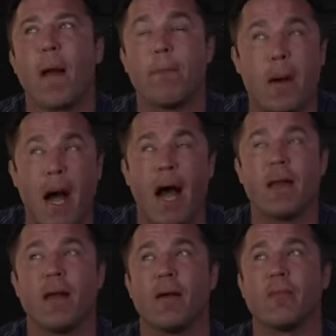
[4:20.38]

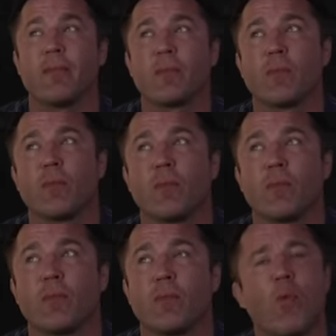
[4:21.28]
But
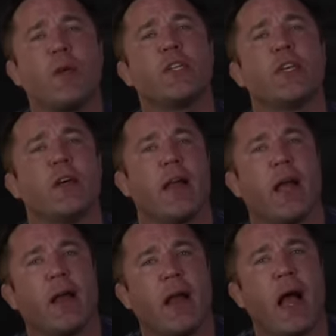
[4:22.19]
what's he good at?
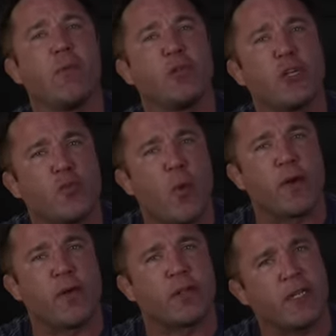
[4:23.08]
I was just
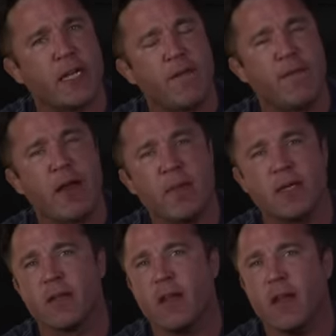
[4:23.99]
wondering, is this guy
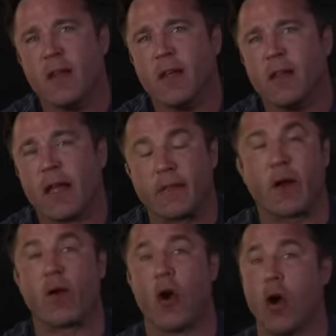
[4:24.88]
famous? Like,
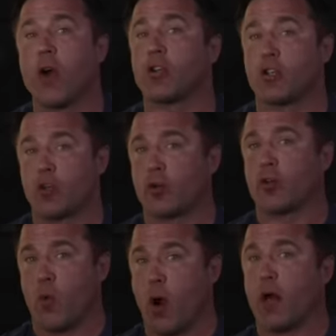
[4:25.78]
there are
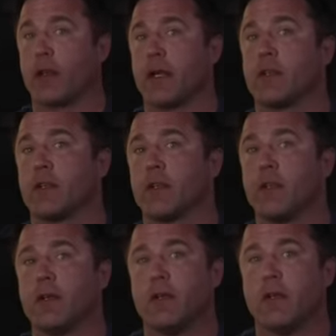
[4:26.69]
certain qualities
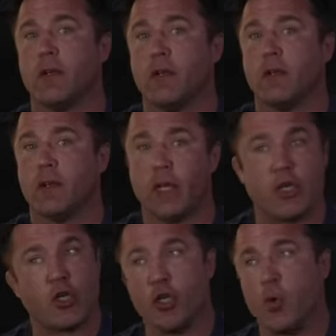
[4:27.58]

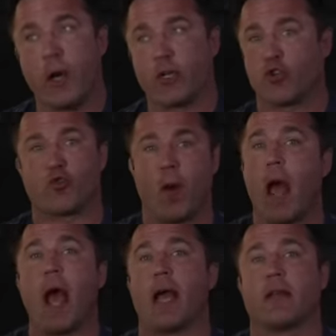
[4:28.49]
that do
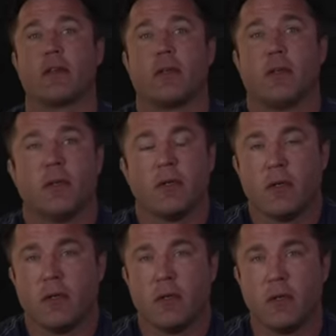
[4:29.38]
attract
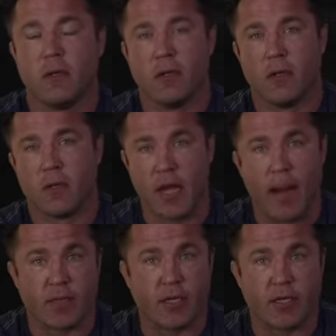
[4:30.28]
the
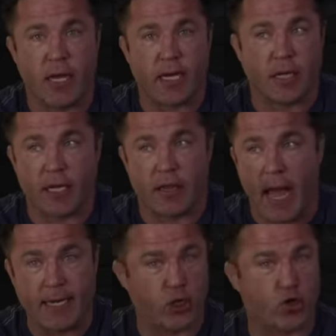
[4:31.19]
opposite sex, like,
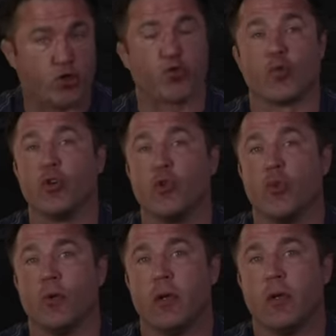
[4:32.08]
that's true.